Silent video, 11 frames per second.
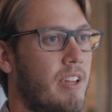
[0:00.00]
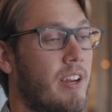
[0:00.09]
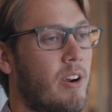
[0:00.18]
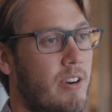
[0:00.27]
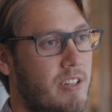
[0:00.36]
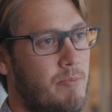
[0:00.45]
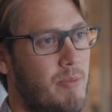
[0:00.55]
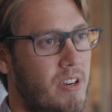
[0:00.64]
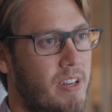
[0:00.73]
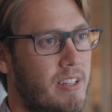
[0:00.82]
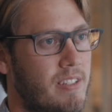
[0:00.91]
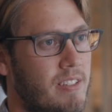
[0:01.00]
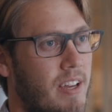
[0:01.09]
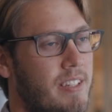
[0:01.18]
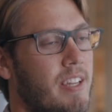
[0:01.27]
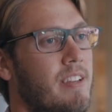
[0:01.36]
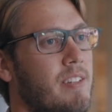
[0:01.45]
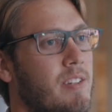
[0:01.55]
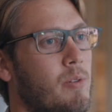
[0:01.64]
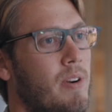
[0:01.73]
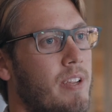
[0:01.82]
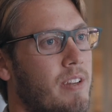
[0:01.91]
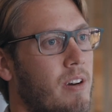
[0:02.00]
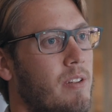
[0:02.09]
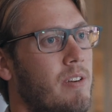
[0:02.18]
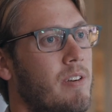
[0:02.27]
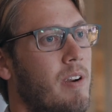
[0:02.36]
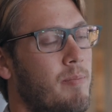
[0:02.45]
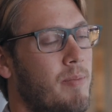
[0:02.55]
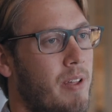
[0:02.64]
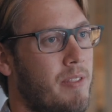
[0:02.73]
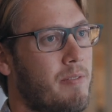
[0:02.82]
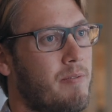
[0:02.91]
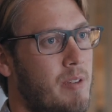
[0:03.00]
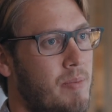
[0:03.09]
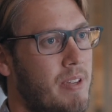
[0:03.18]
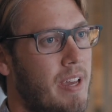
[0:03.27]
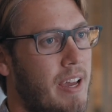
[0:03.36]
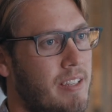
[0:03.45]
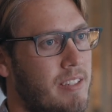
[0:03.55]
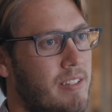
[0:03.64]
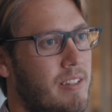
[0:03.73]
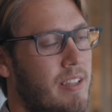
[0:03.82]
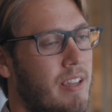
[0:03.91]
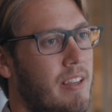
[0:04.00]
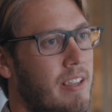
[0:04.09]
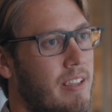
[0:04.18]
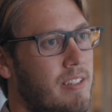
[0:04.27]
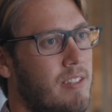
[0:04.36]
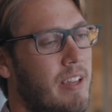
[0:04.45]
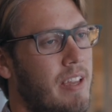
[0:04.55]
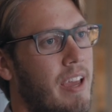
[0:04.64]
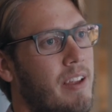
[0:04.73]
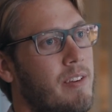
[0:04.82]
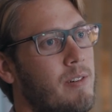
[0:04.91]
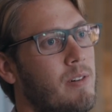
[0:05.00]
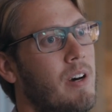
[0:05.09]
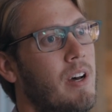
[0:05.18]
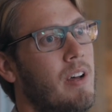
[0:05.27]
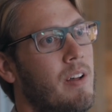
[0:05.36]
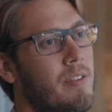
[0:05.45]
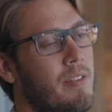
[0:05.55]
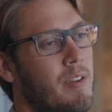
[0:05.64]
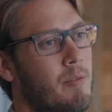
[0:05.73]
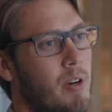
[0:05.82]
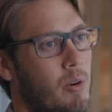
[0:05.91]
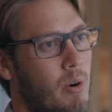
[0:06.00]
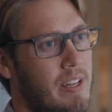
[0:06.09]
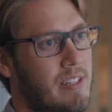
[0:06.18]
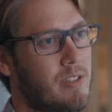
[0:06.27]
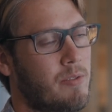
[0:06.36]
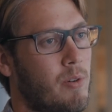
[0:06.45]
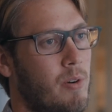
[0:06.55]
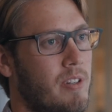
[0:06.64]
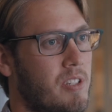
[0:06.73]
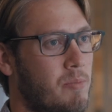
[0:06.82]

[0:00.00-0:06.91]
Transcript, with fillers: In our experience, a 10 to $20 a month VPS can easily handle the requests for a